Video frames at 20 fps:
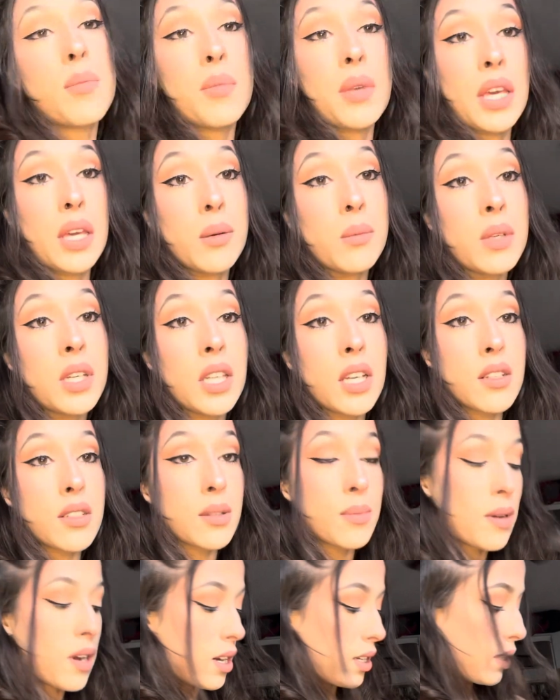maybe it was
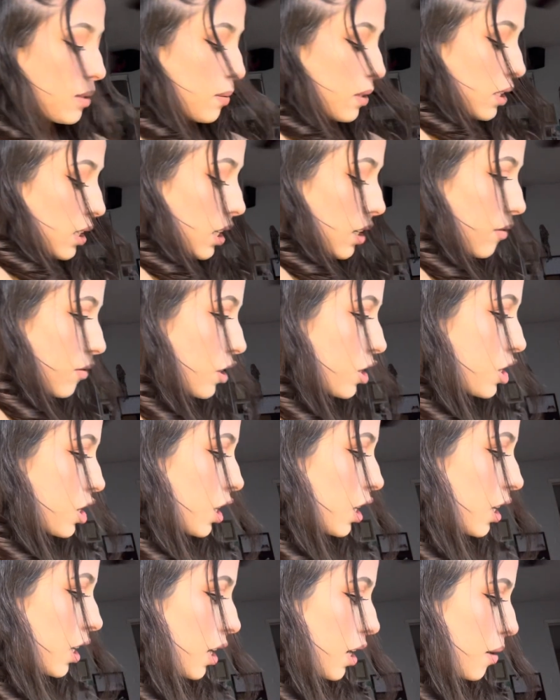possibly for
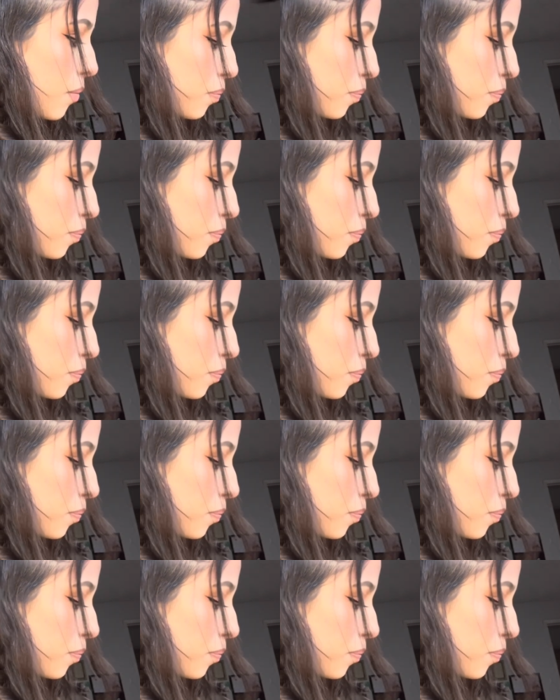sure.